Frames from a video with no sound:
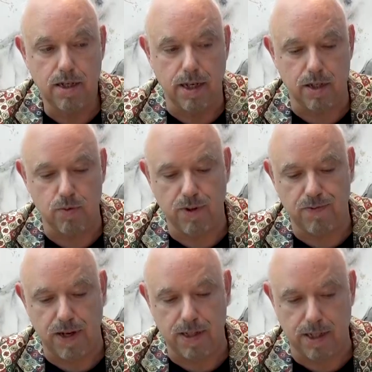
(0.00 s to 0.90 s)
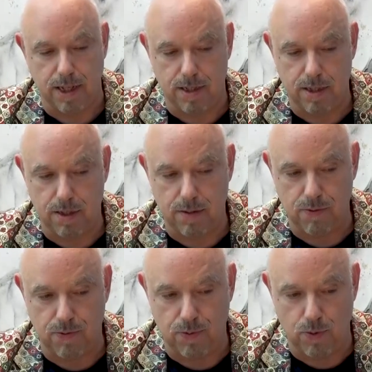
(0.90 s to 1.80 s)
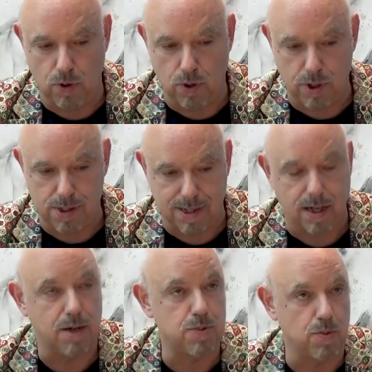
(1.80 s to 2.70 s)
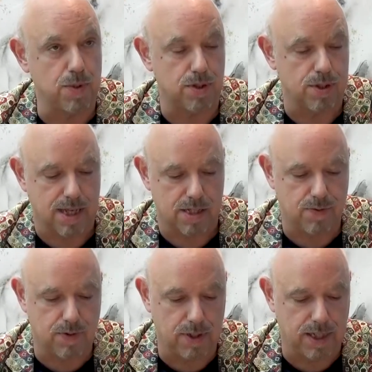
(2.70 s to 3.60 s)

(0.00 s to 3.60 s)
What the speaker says: And we find that for startups to be successful,